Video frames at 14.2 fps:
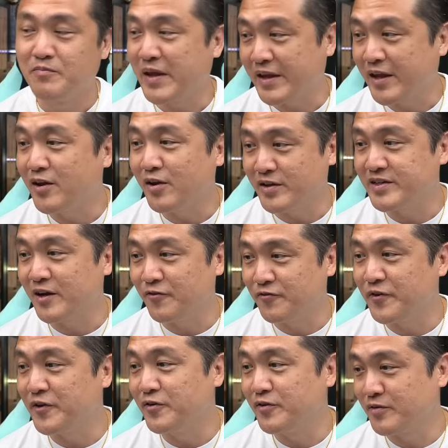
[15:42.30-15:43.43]
making yourself
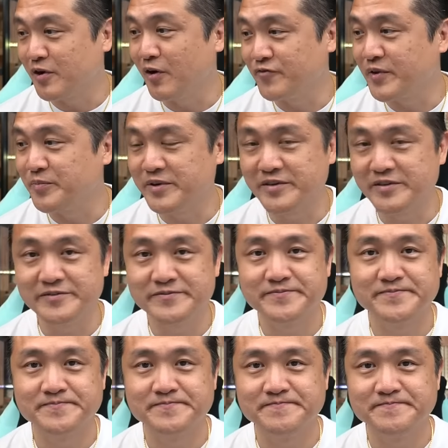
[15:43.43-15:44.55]
feel comfortable.
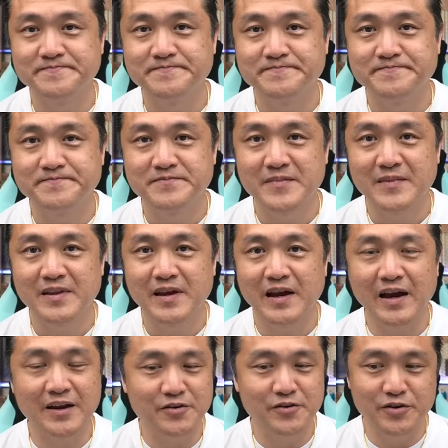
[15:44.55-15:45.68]

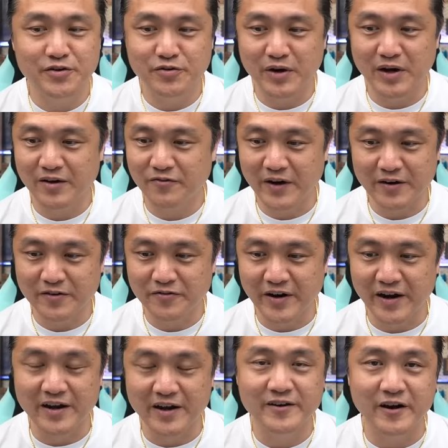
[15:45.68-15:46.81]
I know you are very,
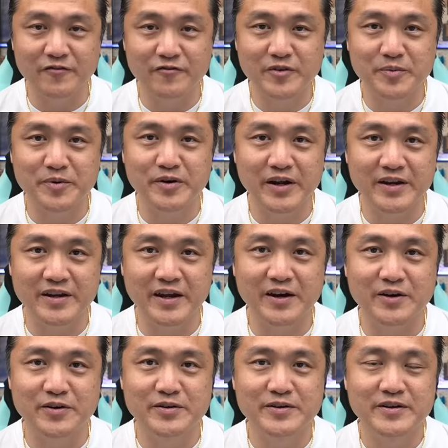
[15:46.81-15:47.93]
very uncomfortable right
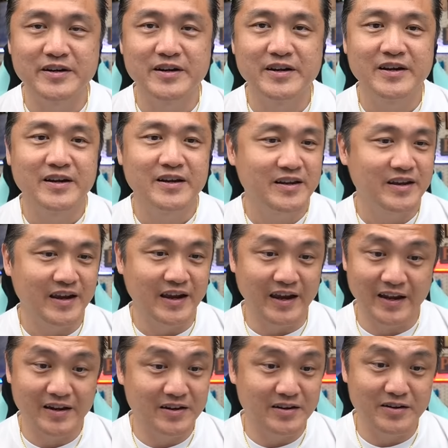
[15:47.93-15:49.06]
now,
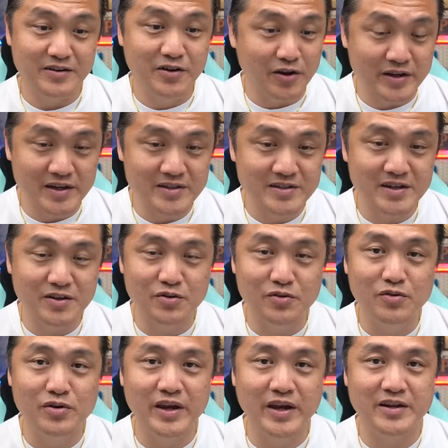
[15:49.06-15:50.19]
and not easy to
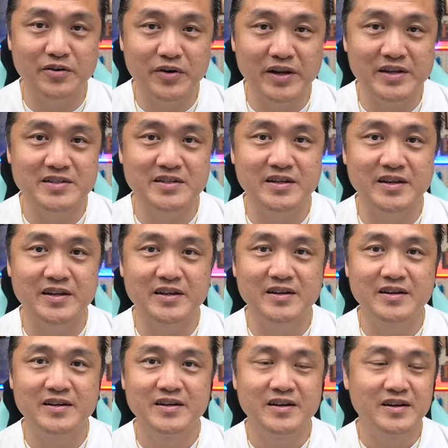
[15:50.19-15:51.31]
look at the Red Sea,
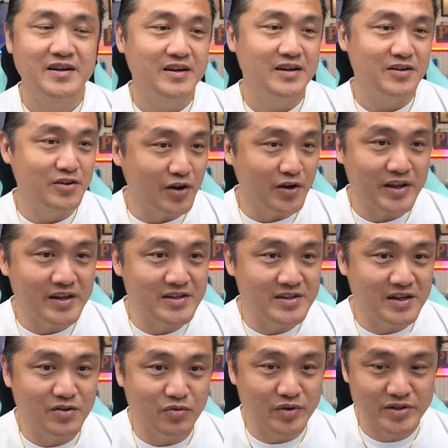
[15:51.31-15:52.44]
not
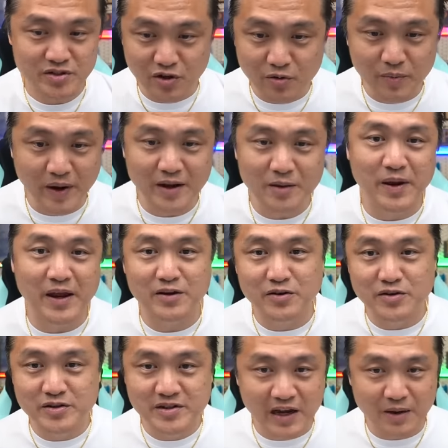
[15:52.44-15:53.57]
easy to so many bad
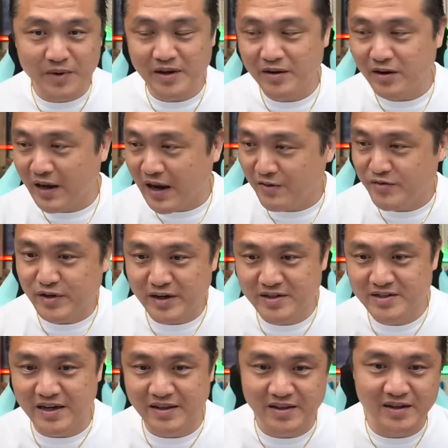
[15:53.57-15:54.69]
news coming left, right,
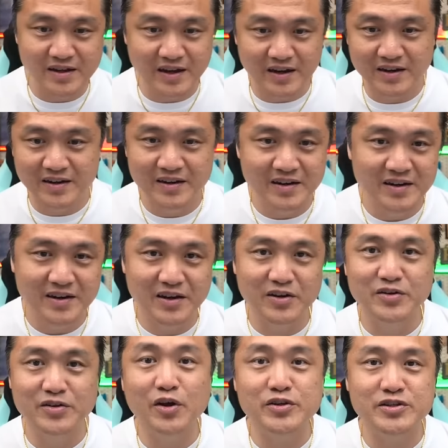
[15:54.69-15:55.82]
center, and
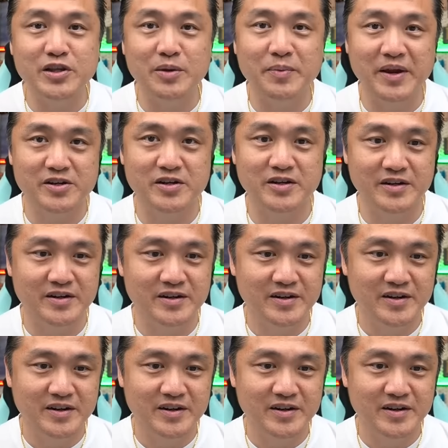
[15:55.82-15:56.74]
non-stop action.